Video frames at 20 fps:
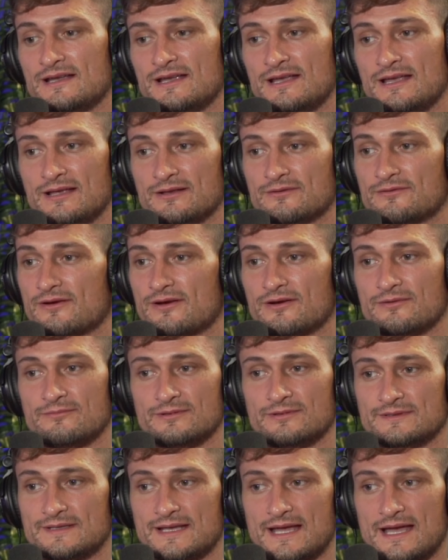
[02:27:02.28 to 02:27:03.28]

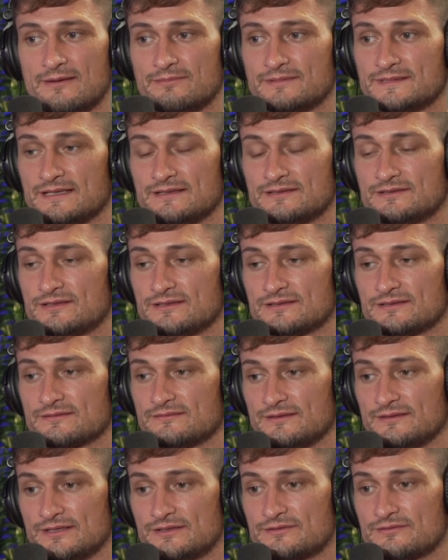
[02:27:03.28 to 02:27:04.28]
incredible depths. It's just
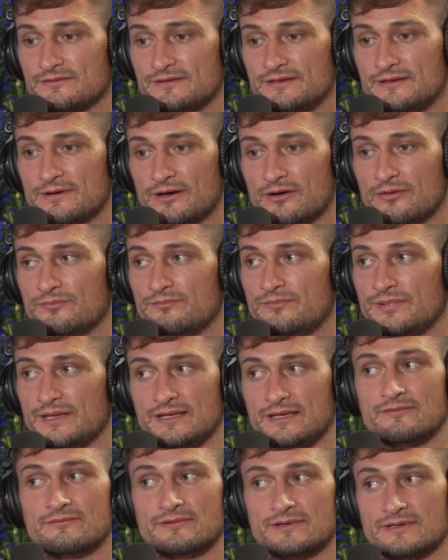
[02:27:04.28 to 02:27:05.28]
literally about
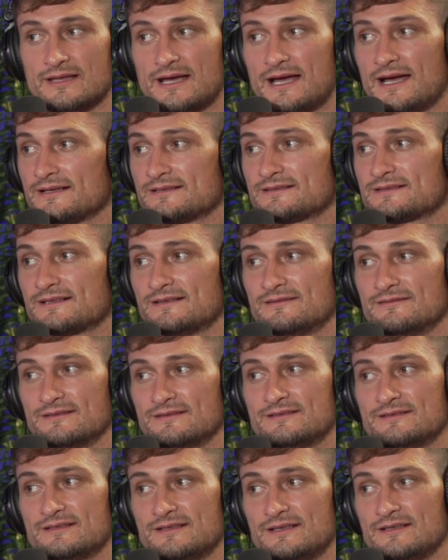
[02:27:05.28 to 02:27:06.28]
being relaxed and
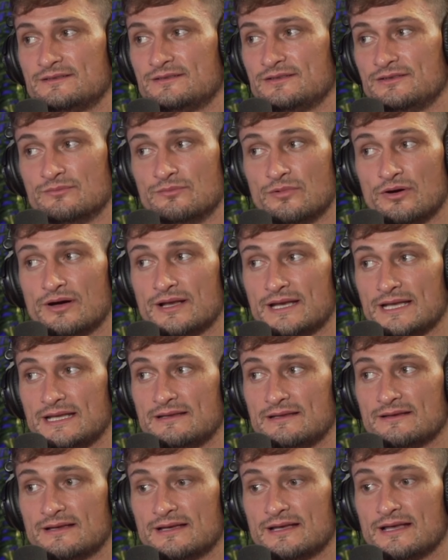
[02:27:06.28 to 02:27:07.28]
listening to your
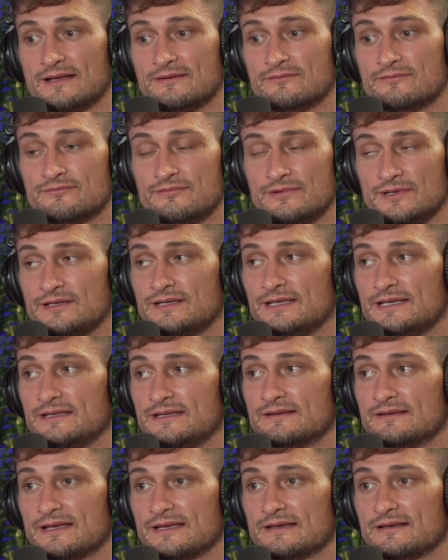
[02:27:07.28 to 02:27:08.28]
body and really
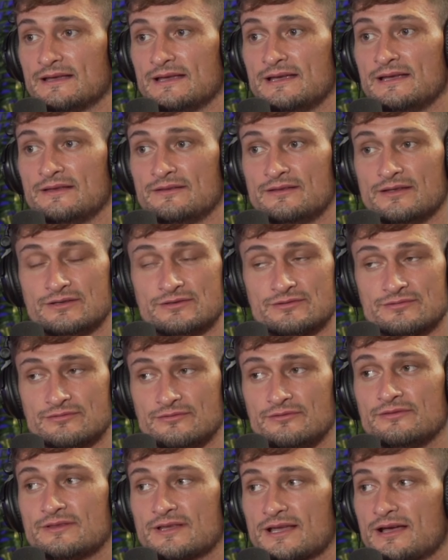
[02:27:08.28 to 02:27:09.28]
like, the
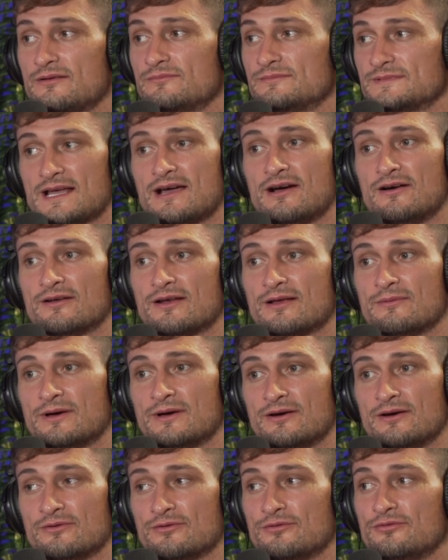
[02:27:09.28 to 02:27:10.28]
truth comes out
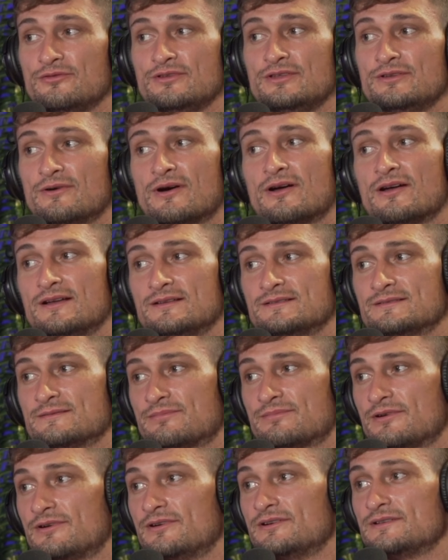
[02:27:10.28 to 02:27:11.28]
about who you are as a
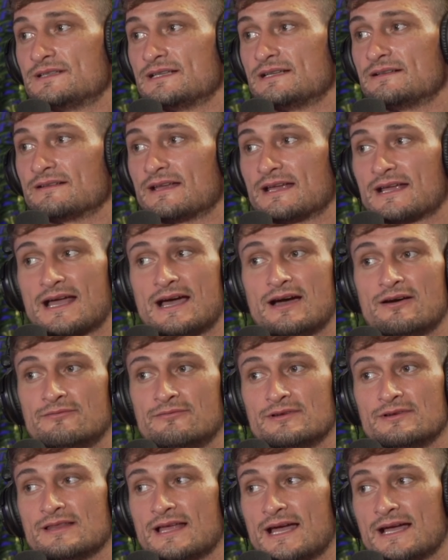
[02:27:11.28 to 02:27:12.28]
person, like how
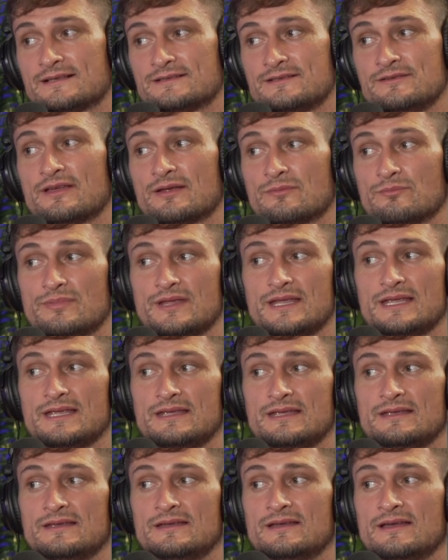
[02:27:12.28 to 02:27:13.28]
relaxed you can
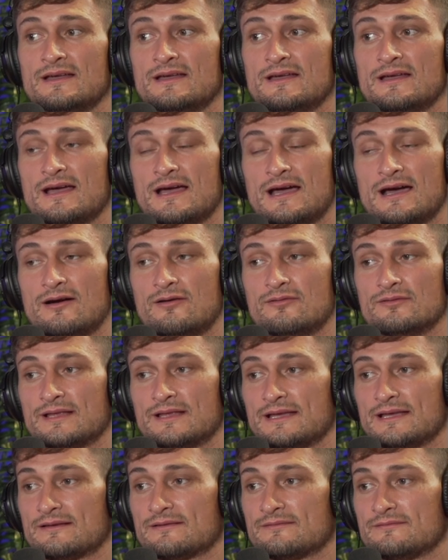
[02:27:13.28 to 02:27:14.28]
be, mm-hmm. how
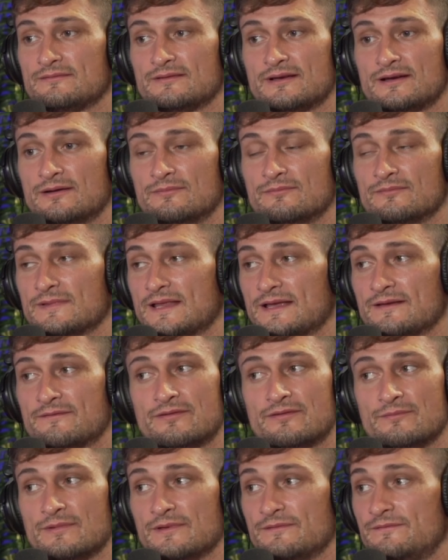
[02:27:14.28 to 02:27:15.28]
like, um, like
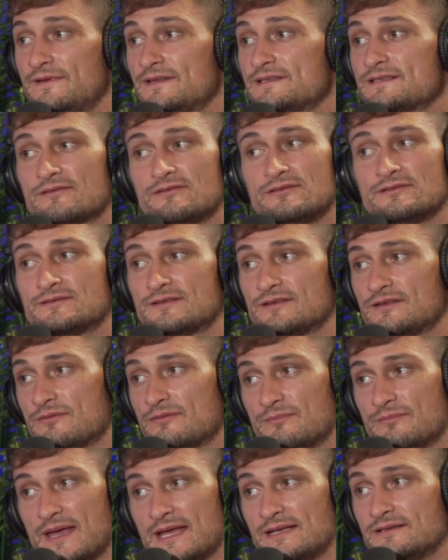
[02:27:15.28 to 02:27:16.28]
from the physical to the
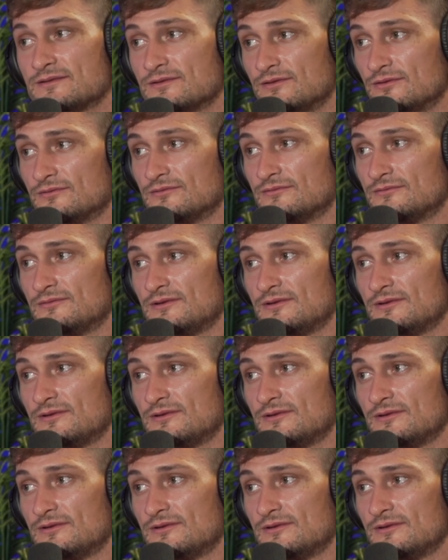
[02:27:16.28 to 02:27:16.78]
mental,